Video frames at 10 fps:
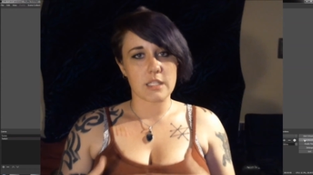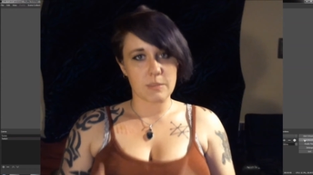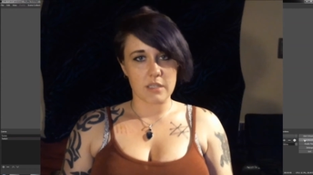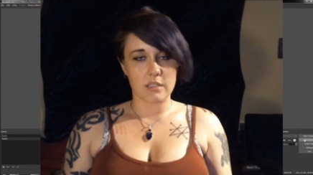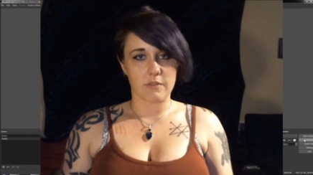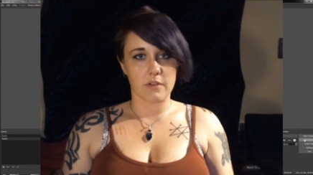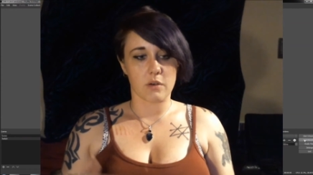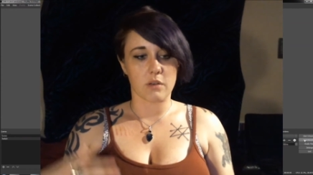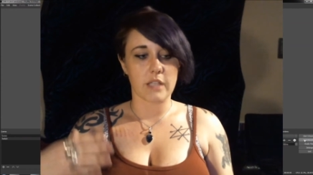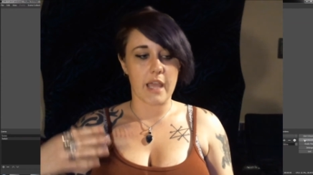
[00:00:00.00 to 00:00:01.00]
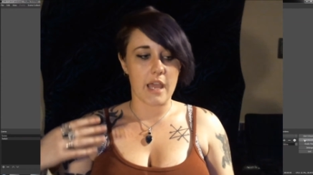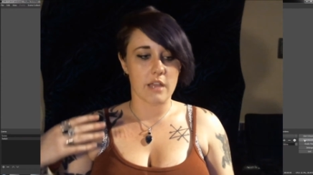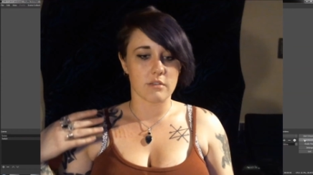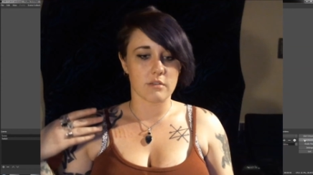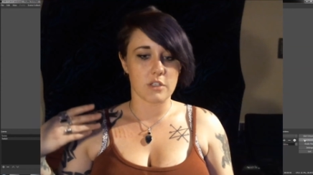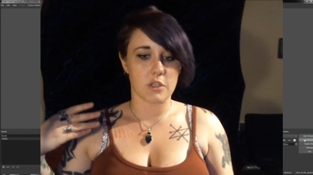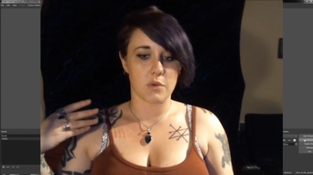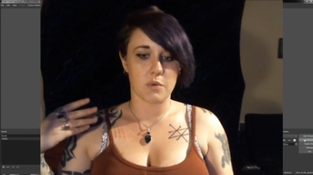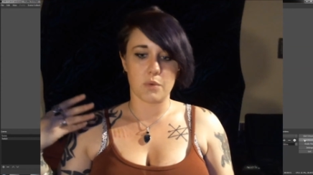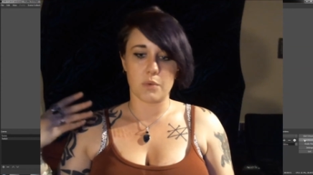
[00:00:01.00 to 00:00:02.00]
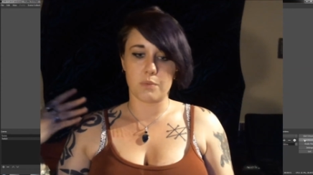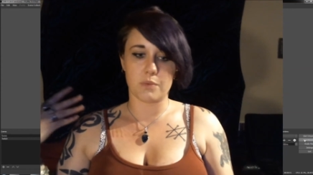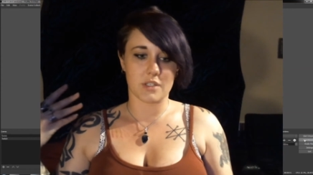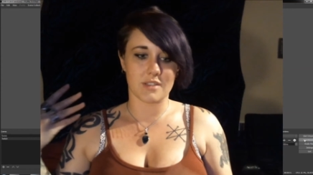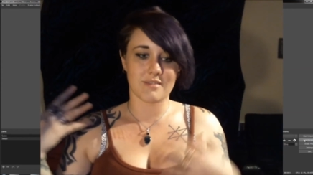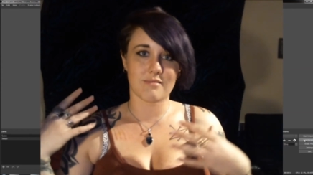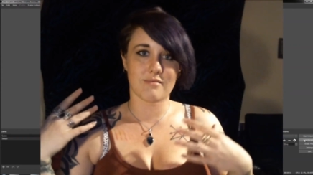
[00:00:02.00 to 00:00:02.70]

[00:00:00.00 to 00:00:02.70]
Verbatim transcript: been difficult and you just